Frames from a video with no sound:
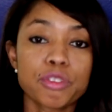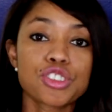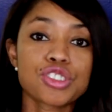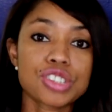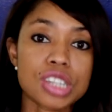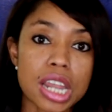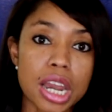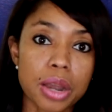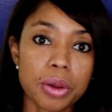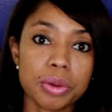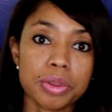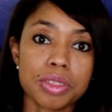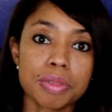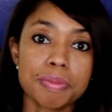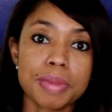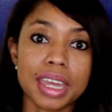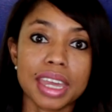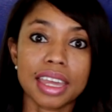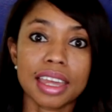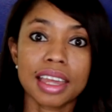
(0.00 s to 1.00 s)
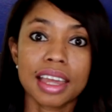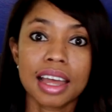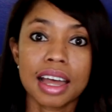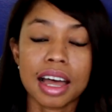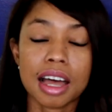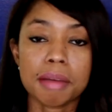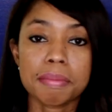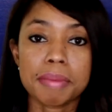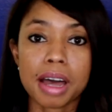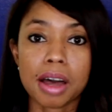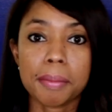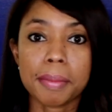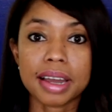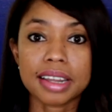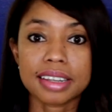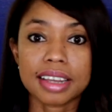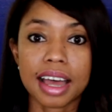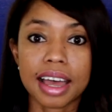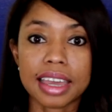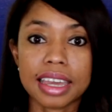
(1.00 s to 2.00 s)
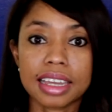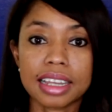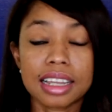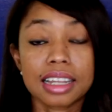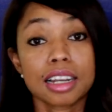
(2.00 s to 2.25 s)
shared with me about my diet,